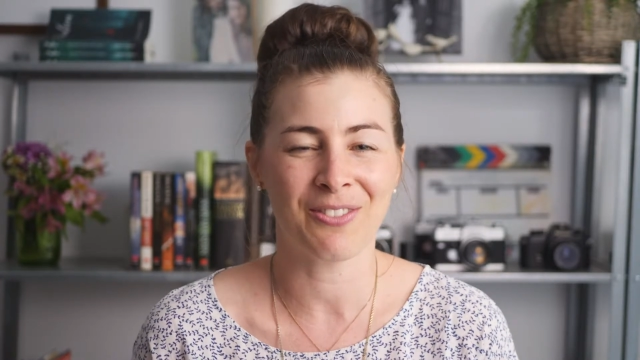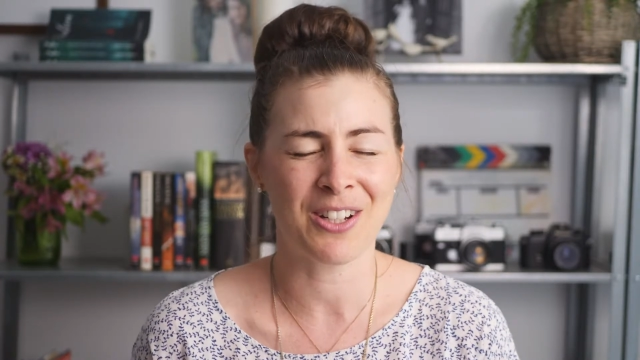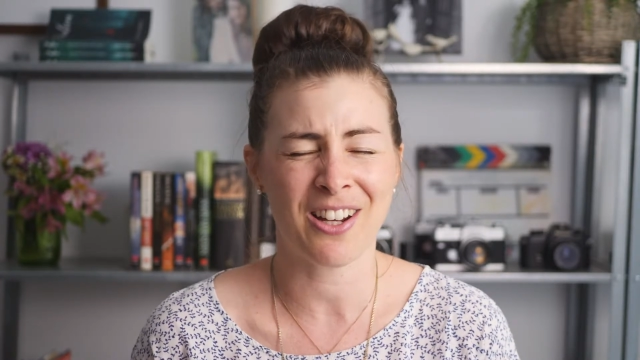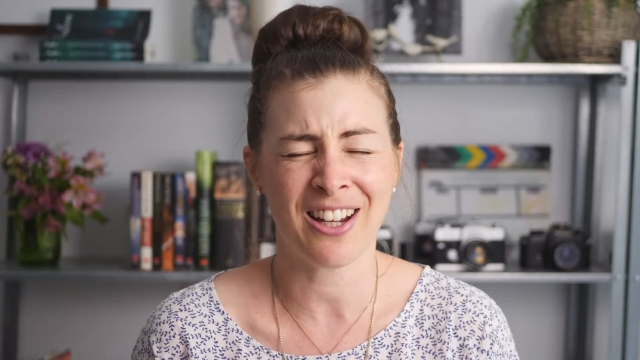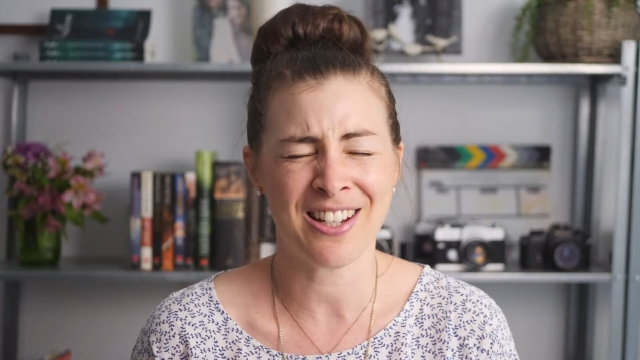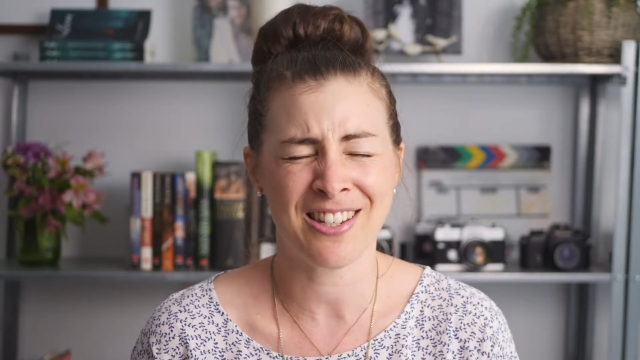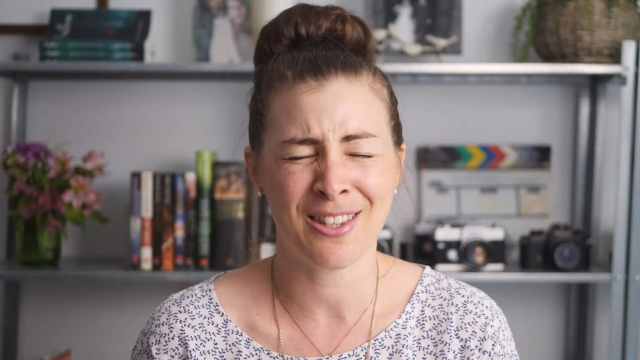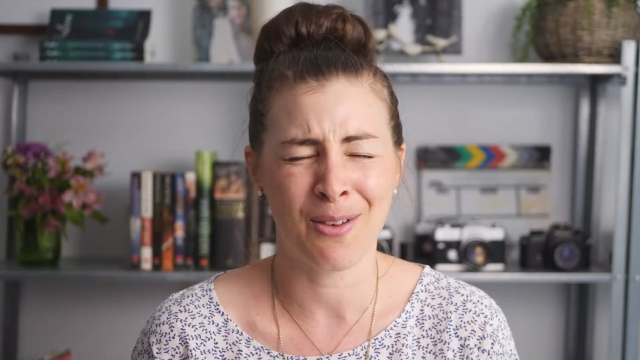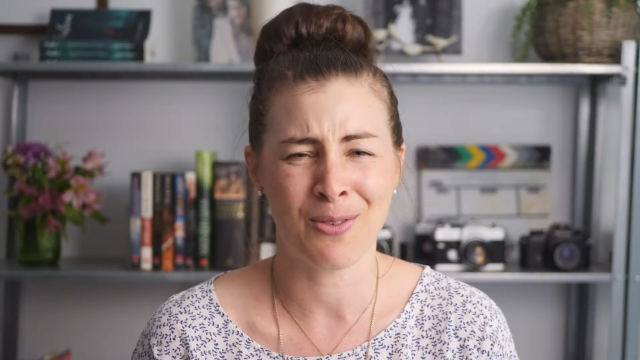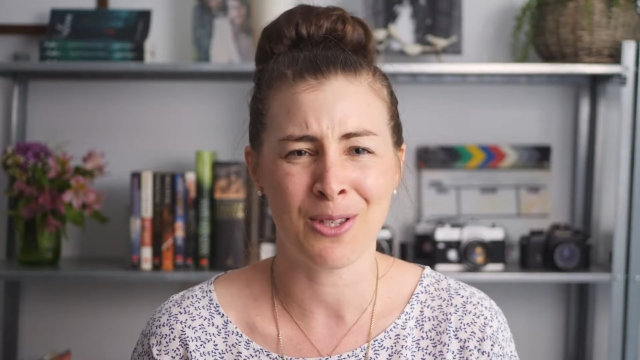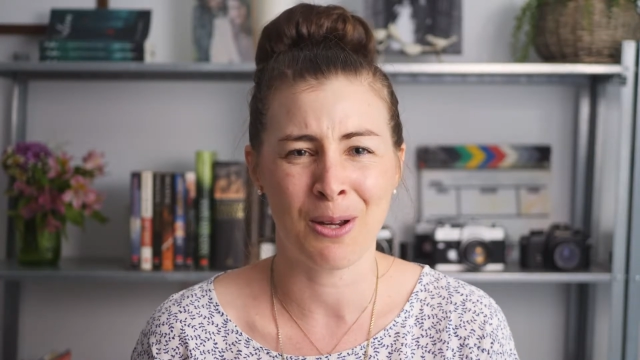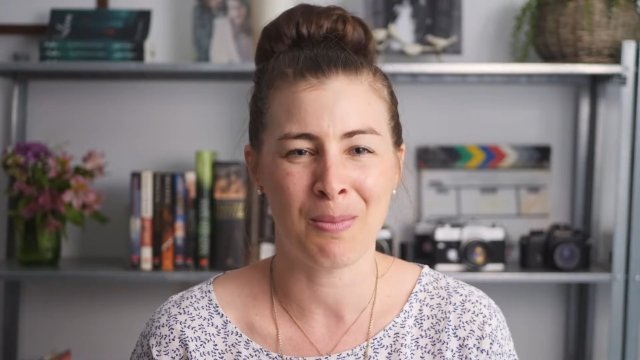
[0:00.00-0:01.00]
which I just
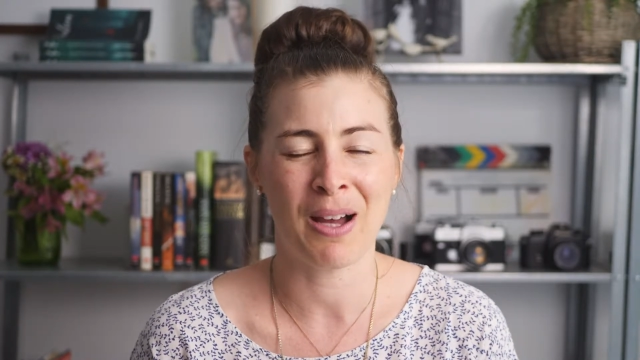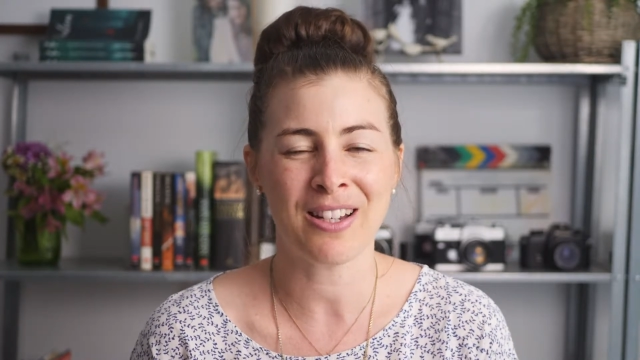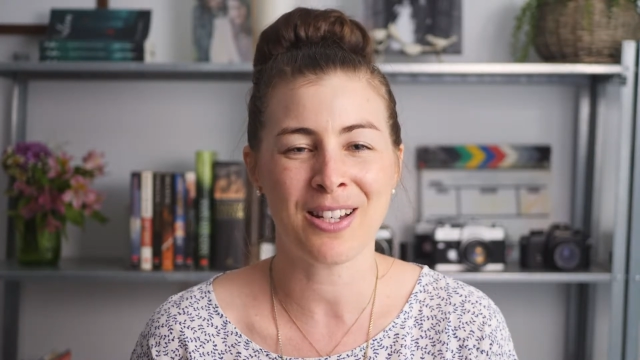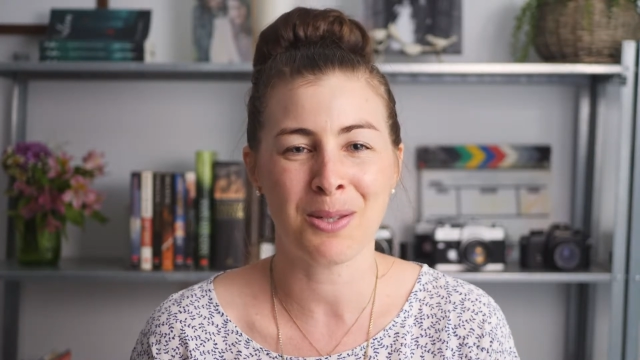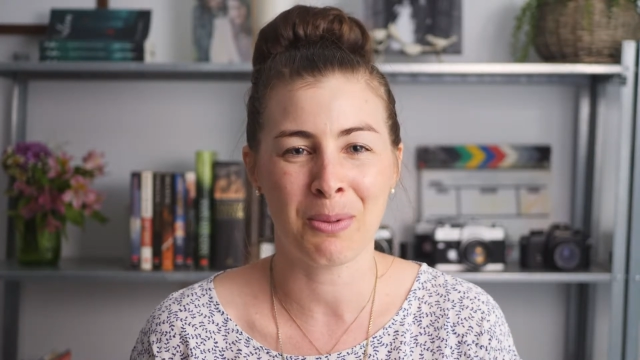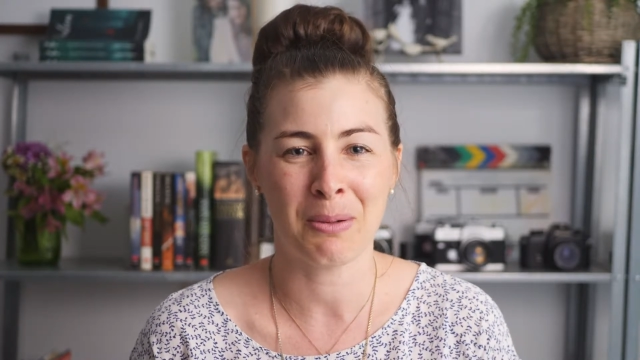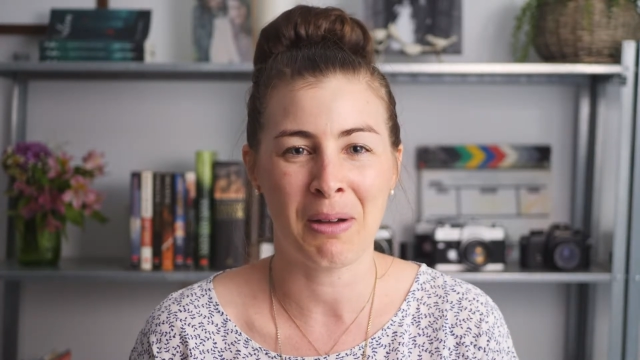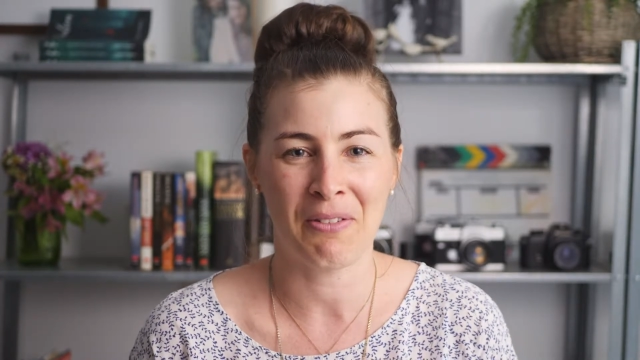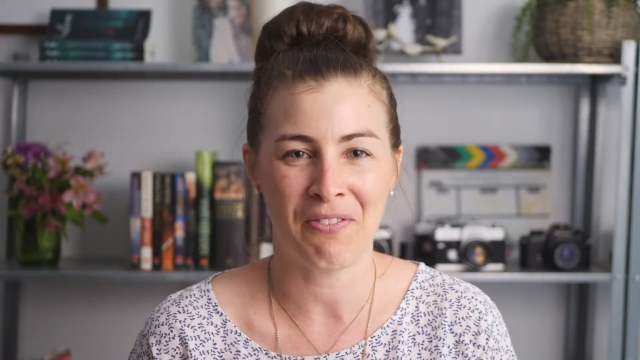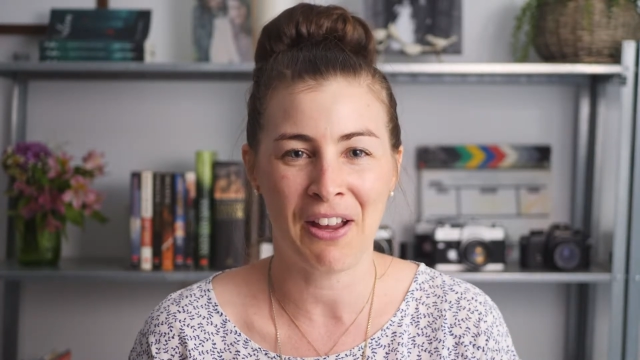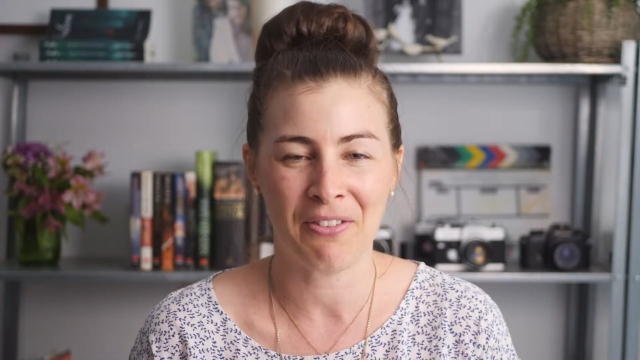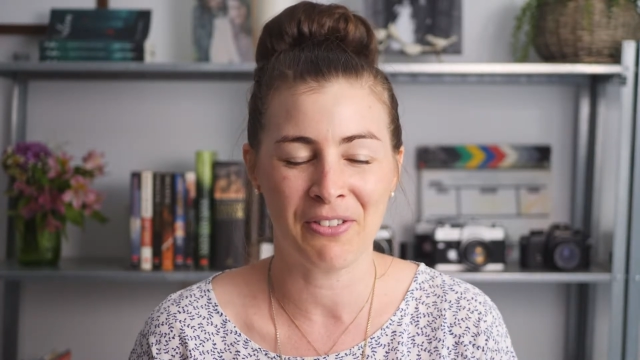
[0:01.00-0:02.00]
love so much. It's one of my
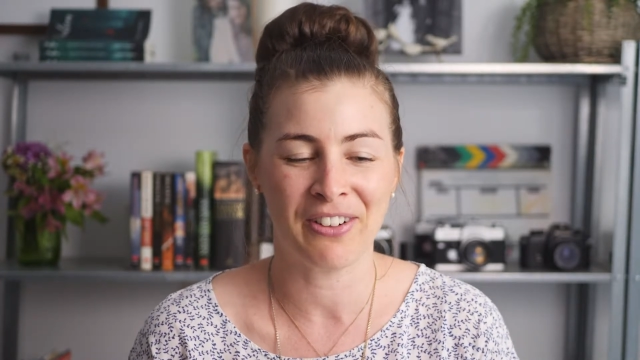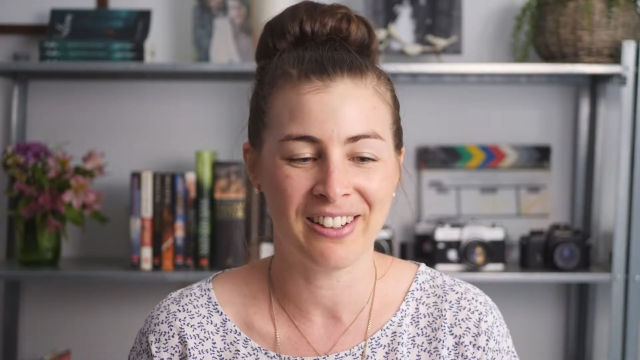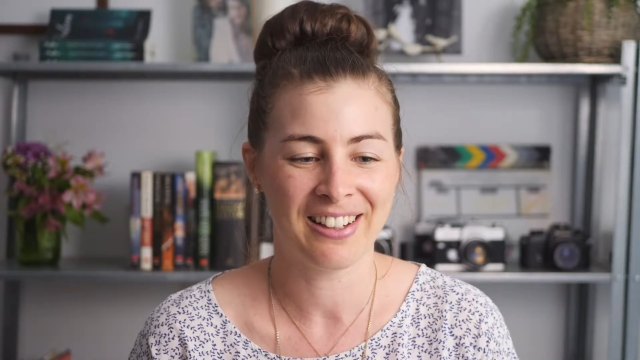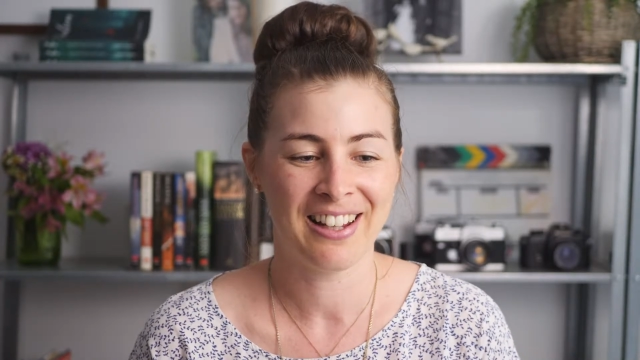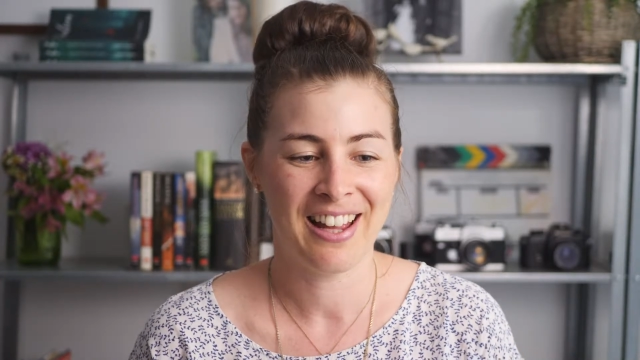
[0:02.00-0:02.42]
favourite